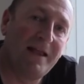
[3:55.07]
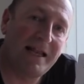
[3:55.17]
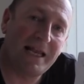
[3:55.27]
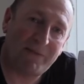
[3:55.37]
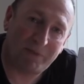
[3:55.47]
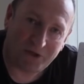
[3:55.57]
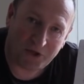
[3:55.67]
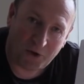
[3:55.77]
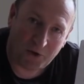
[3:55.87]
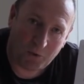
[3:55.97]
Let me
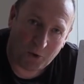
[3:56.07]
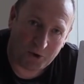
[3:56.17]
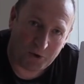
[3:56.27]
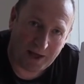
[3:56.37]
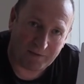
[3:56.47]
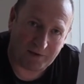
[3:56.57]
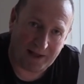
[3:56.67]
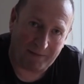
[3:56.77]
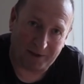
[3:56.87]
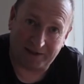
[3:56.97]
show you what you get for
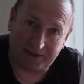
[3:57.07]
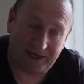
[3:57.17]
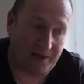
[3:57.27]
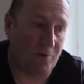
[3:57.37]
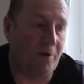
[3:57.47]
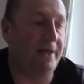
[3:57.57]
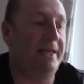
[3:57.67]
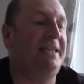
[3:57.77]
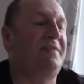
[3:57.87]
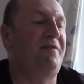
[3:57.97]
that, because I'll tell you what, it
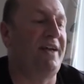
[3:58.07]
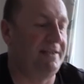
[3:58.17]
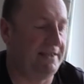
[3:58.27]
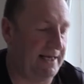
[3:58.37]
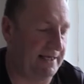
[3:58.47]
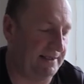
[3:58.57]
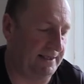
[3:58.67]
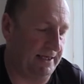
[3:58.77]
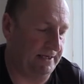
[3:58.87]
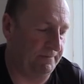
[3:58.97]
is fantastic.